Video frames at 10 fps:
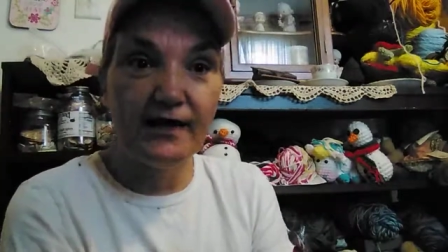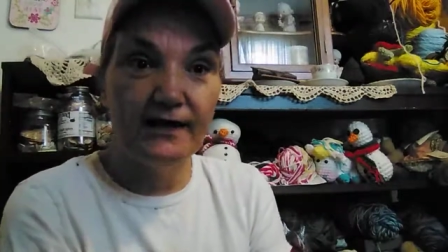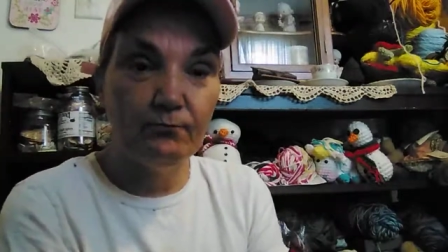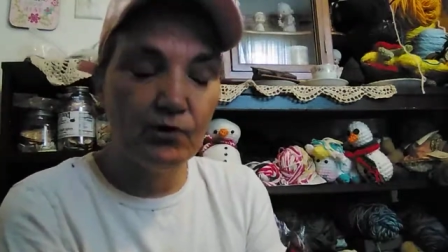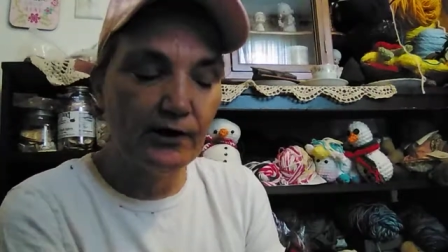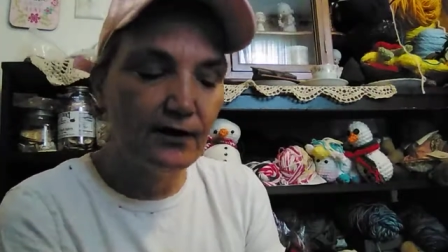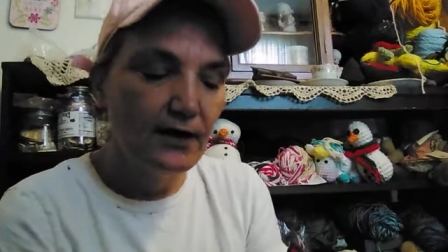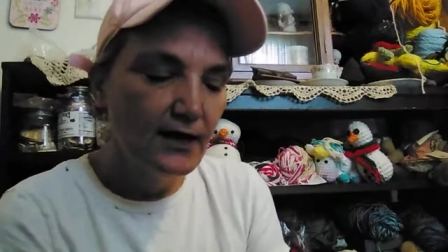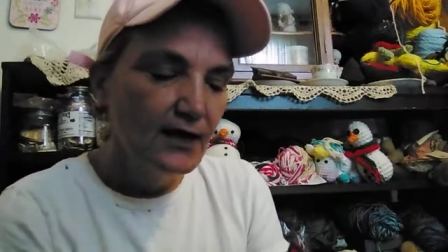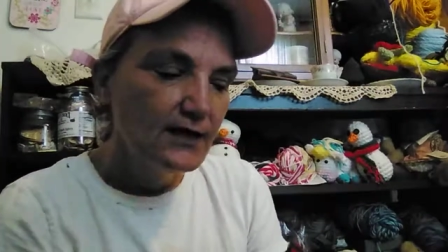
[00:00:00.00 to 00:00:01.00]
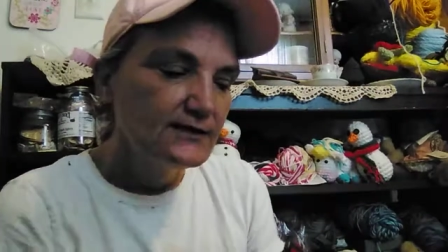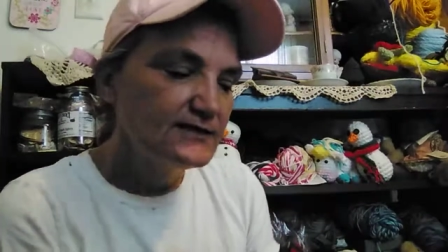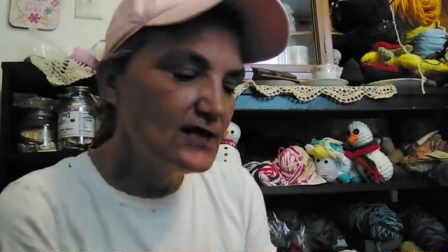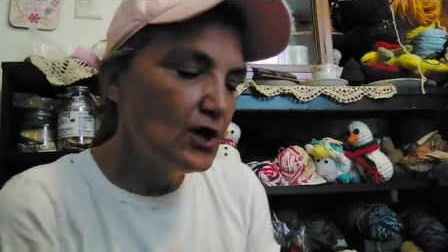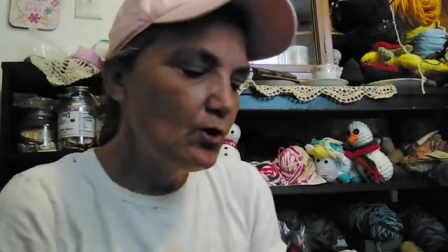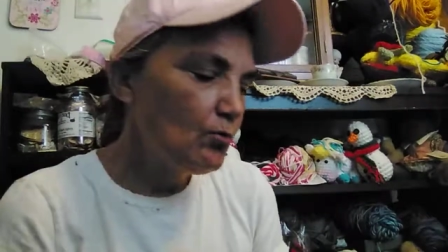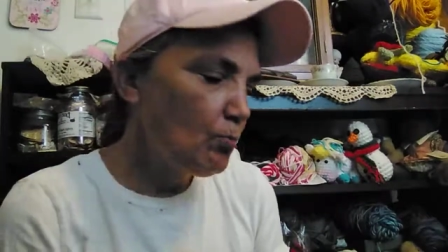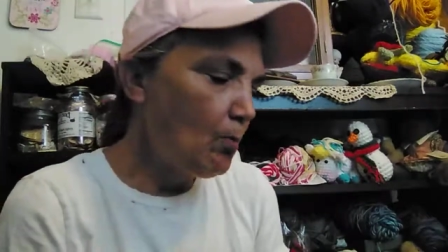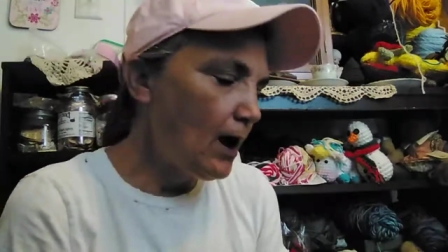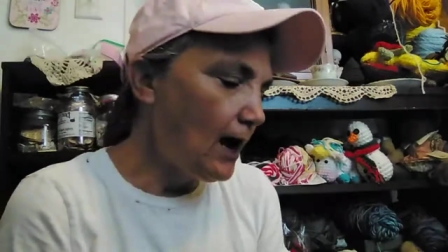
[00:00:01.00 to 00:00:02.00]
anymore.
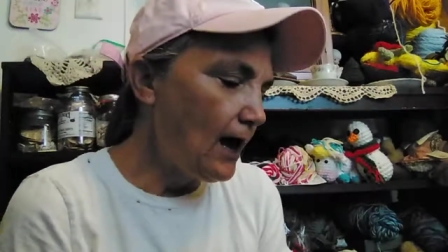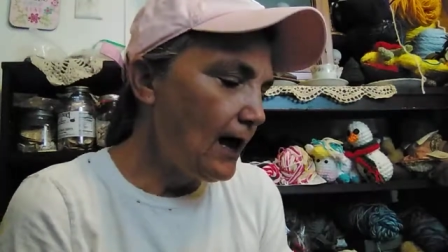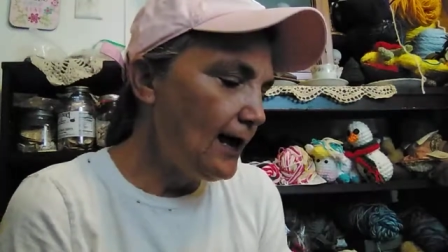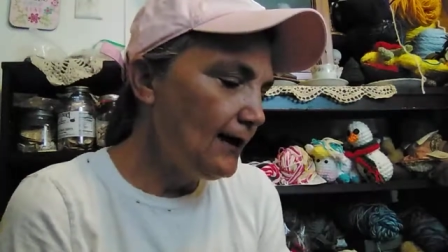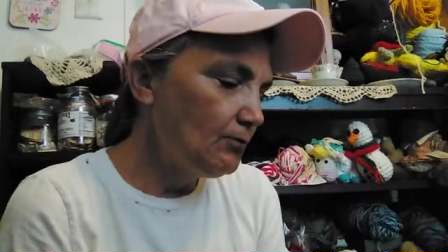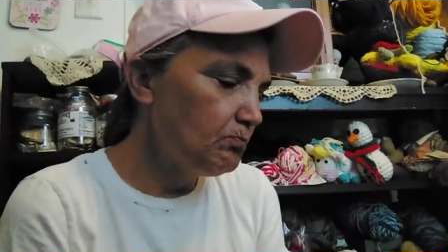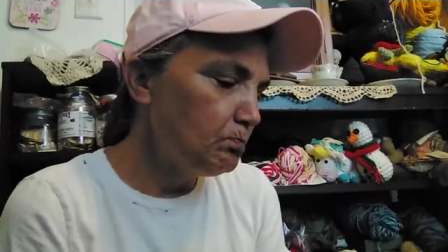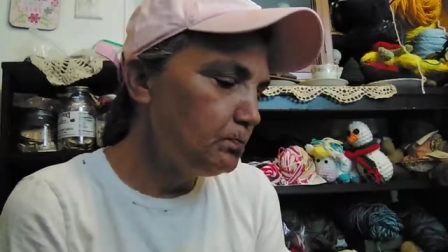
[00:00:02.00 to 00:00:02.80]
So uh,